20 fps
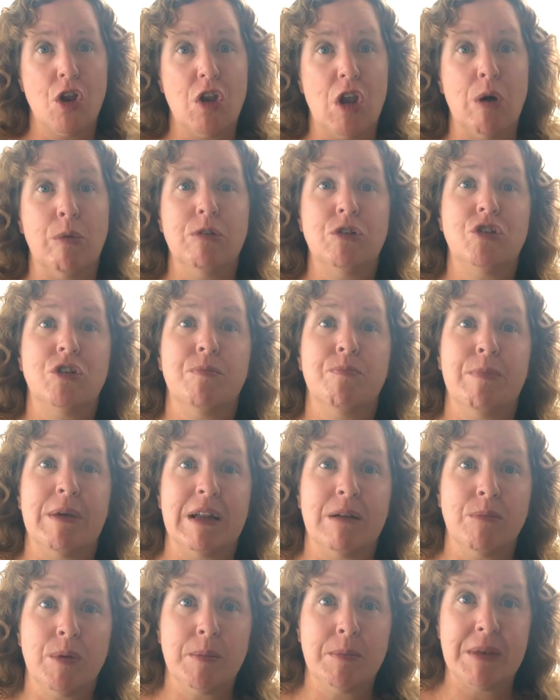Know what your
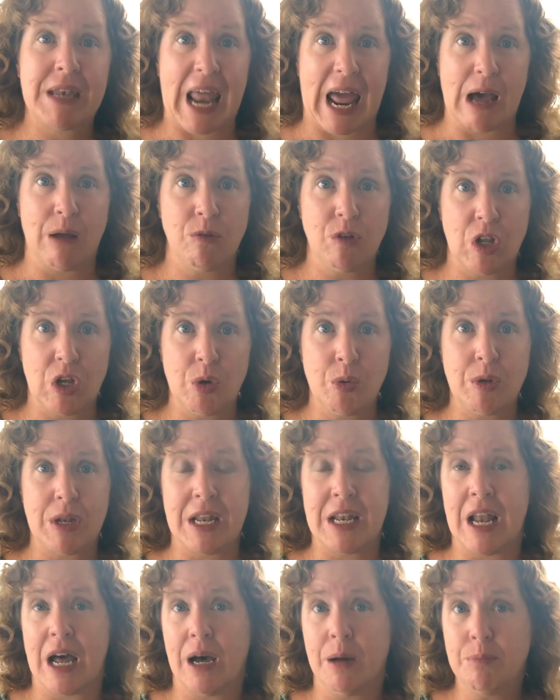minimum download
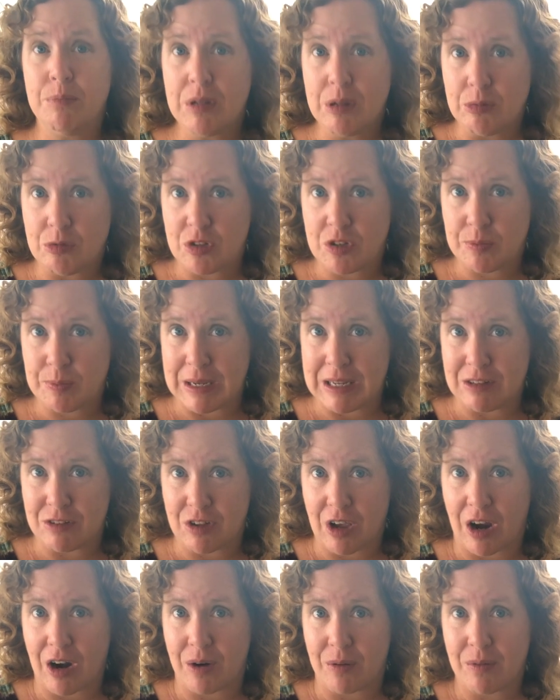and upload
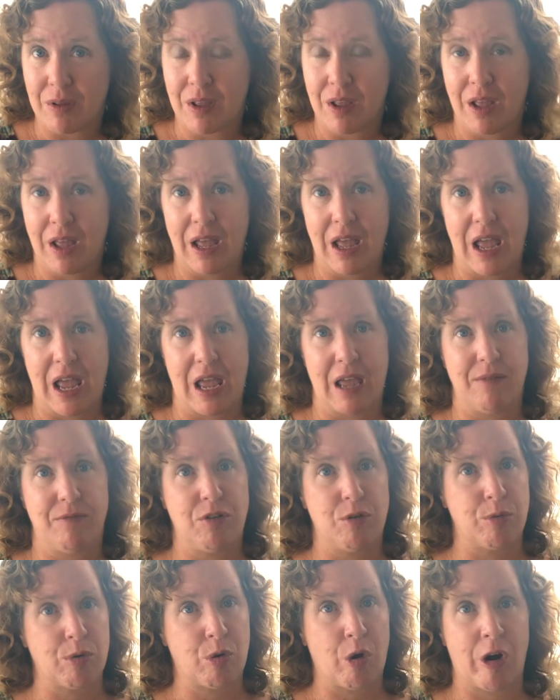speeds are.
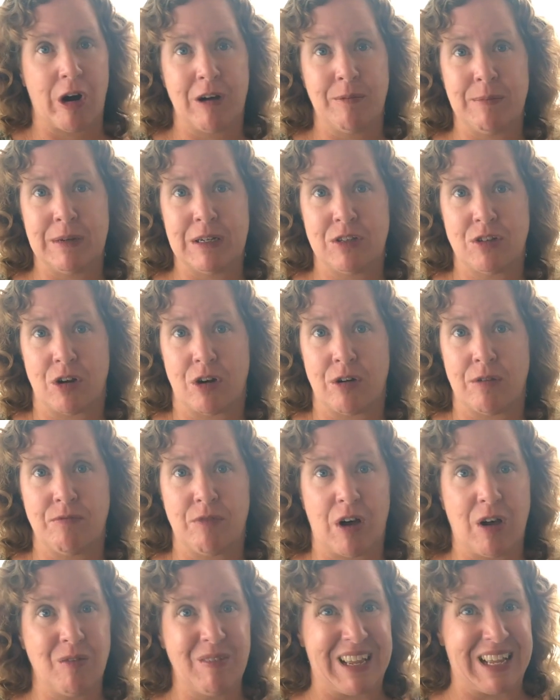If your requirements are
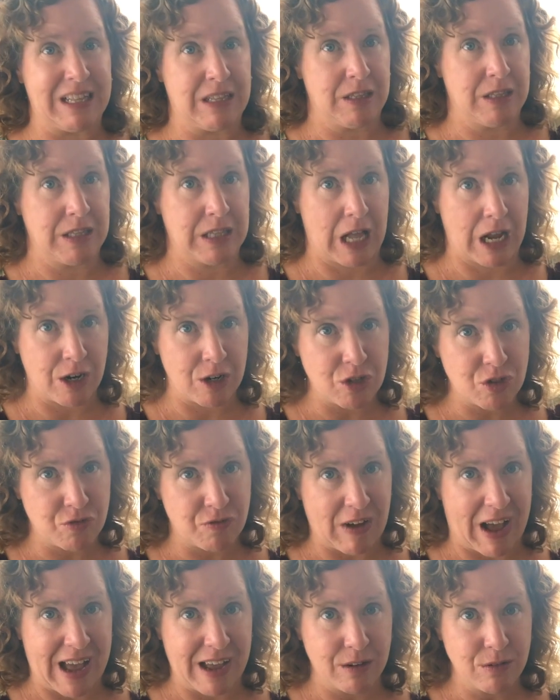involving large
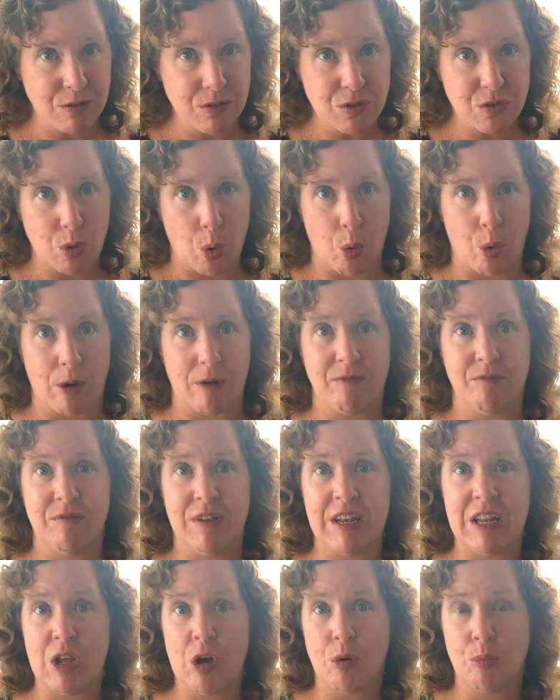files or
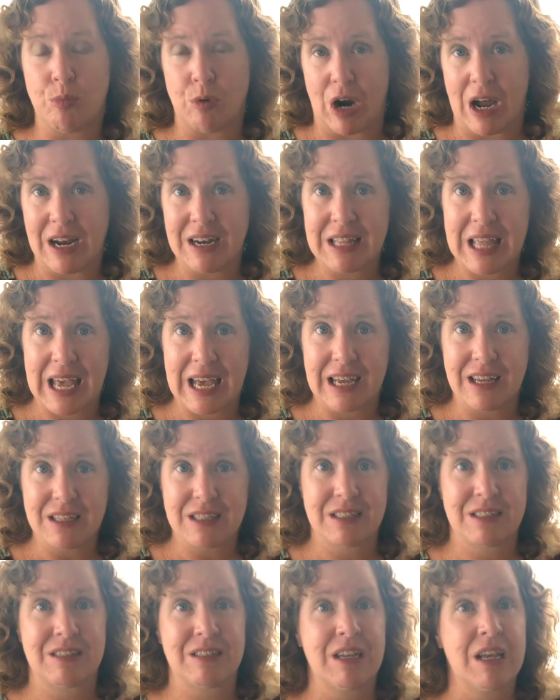video
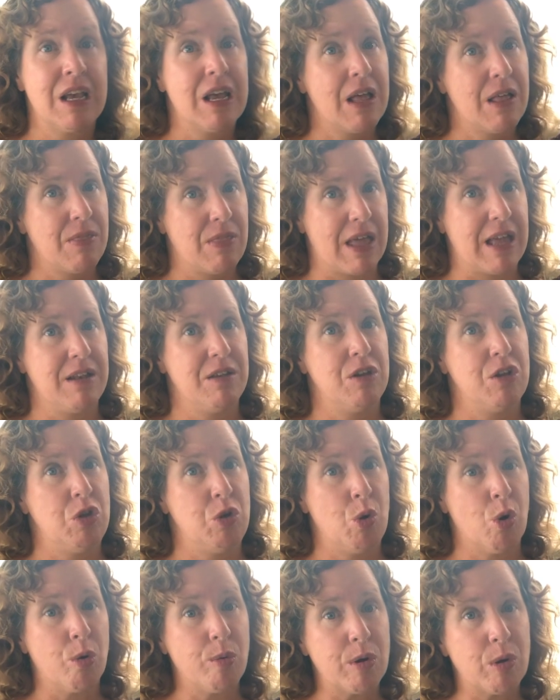broadcasts, then
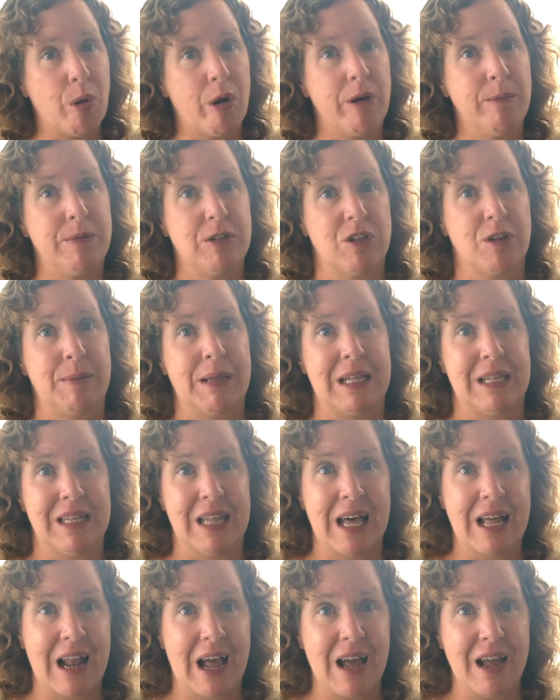your requirements are going to be a
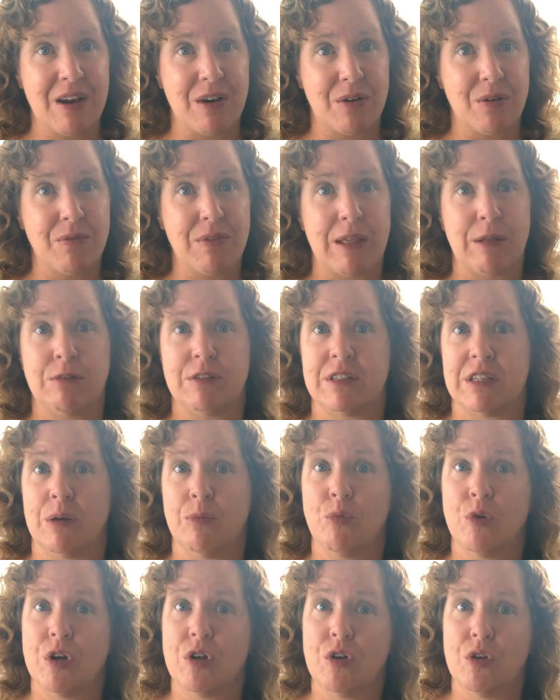lot higher than
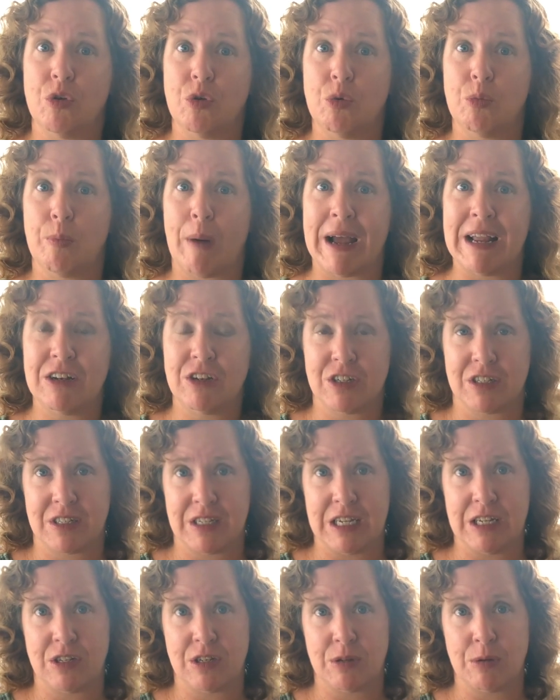someone who might
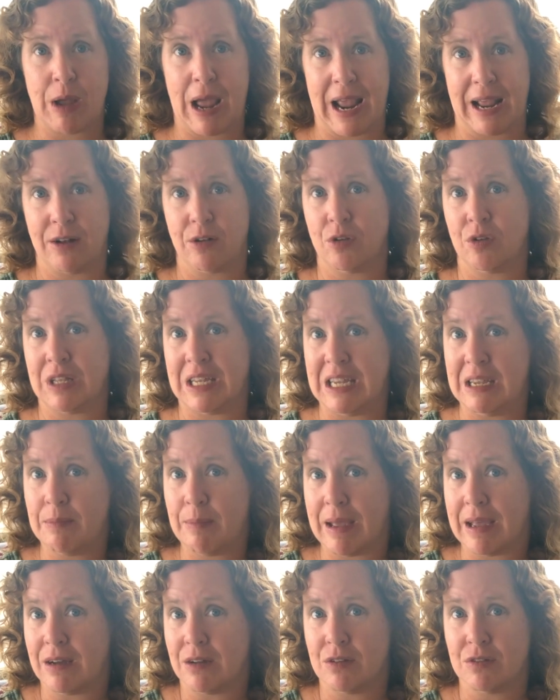just need to handle
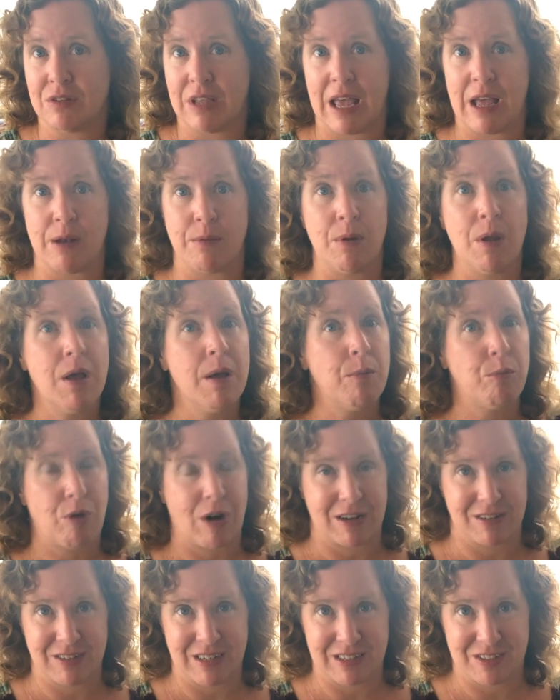emails and
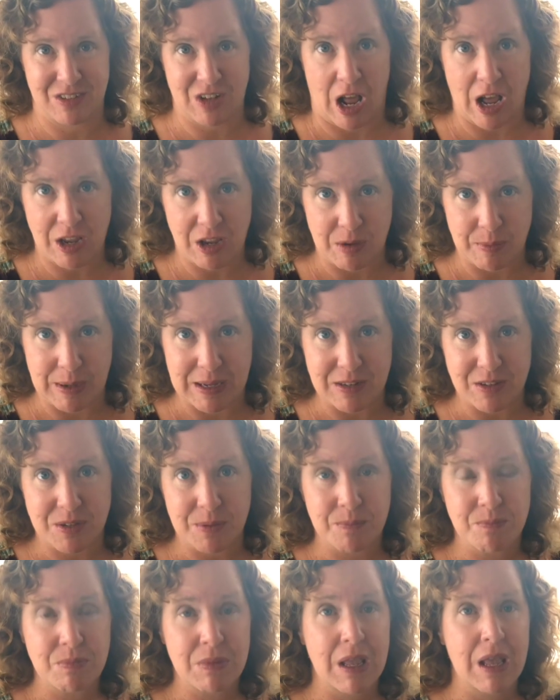process
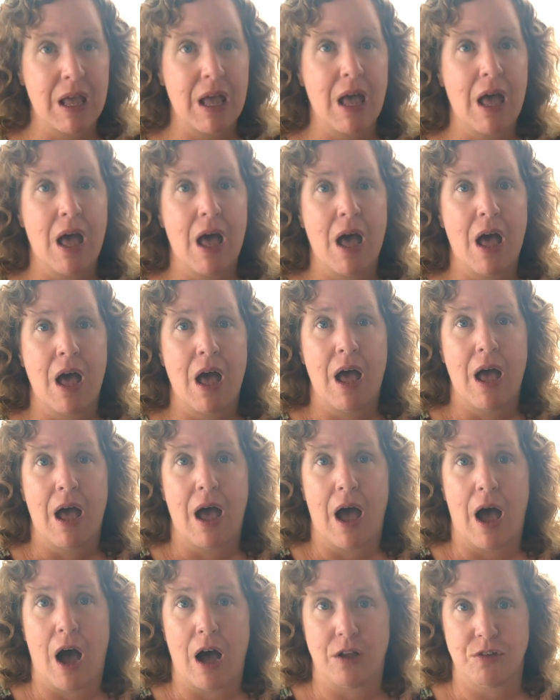documents.
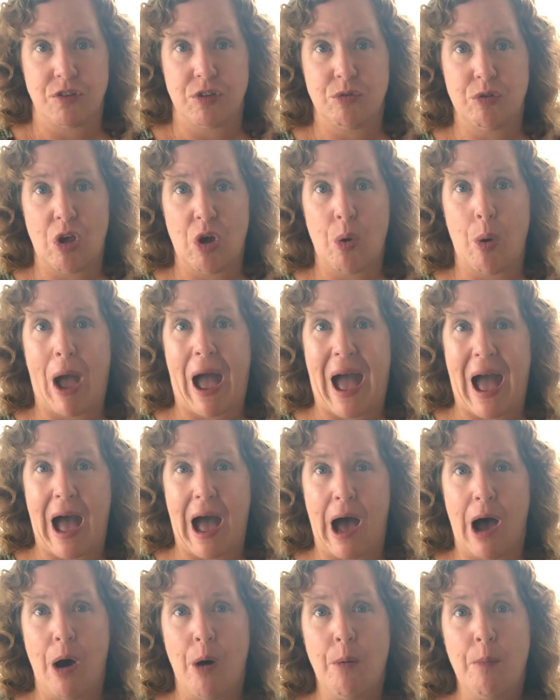Also know
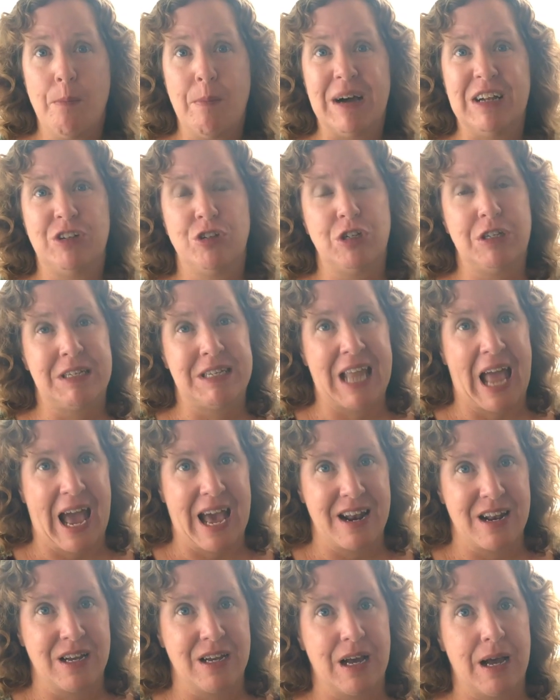how much
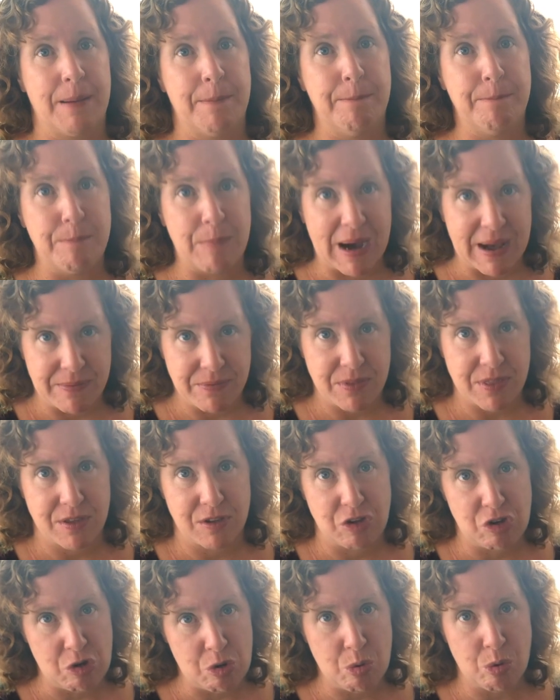data a month
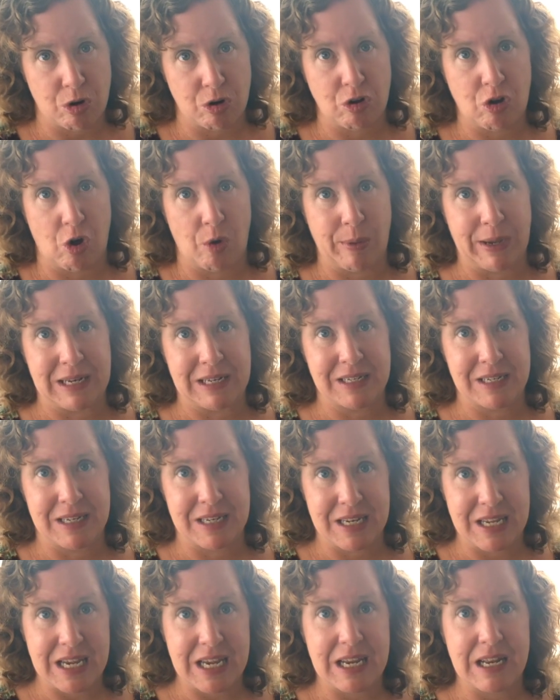you are going to
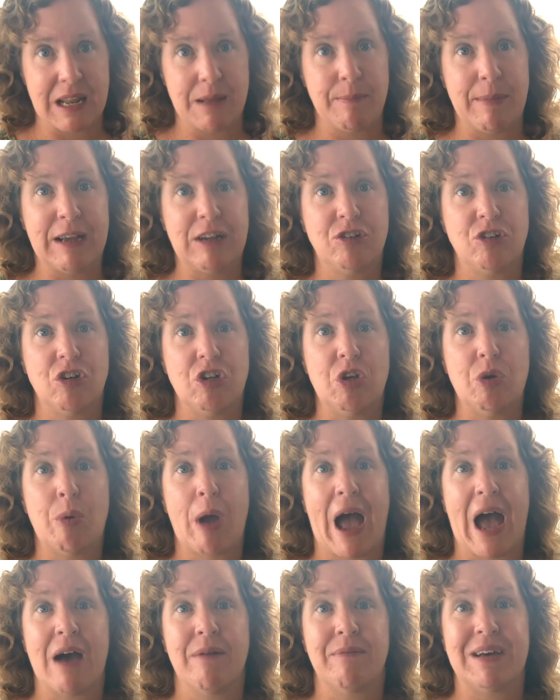need and make sure you
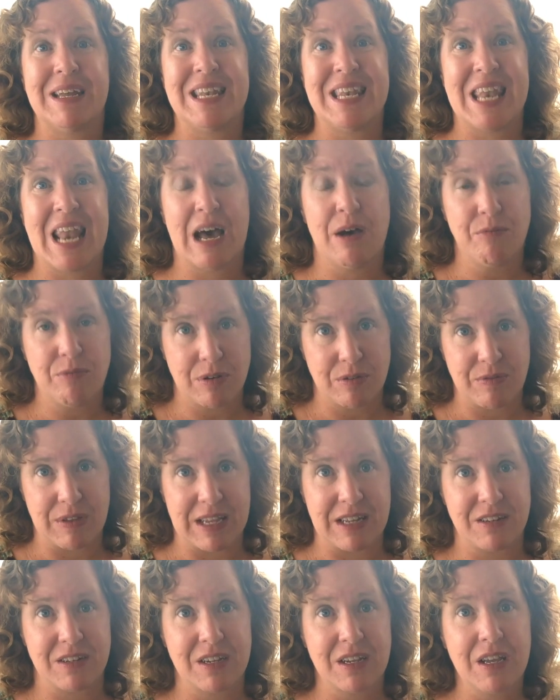have enough of
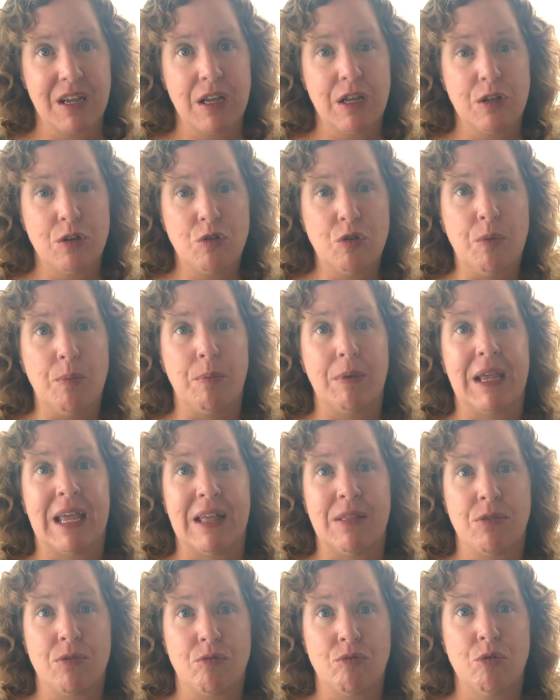it to
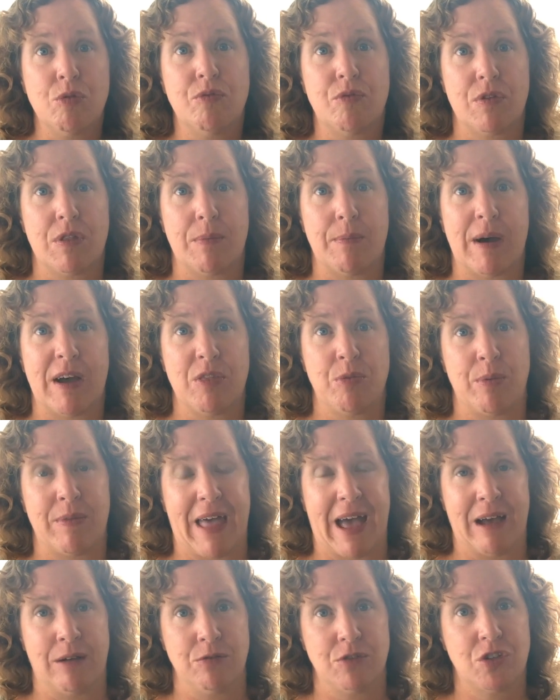get through for the month
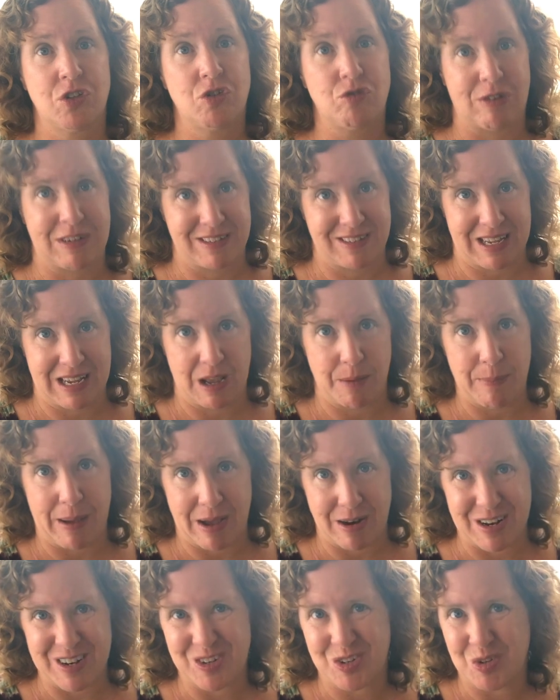without stressing
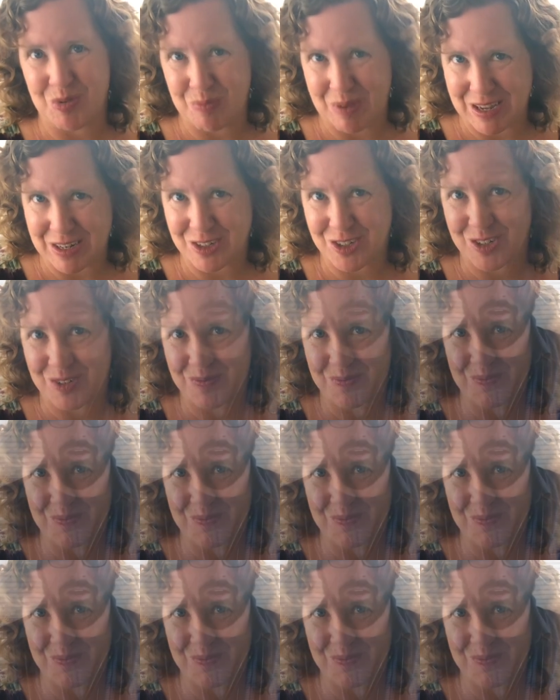about it too much.